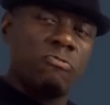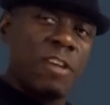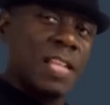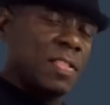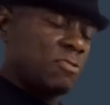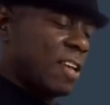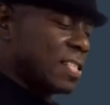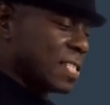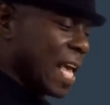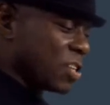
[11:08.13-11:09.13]
write the
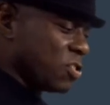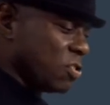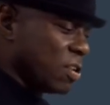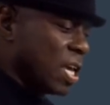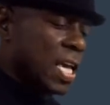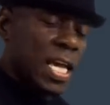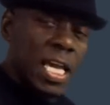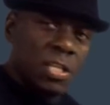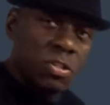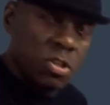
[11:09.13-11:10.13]
transaction
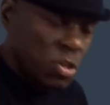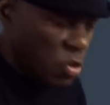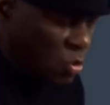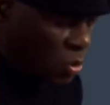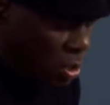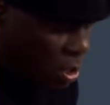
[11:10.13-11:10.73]
into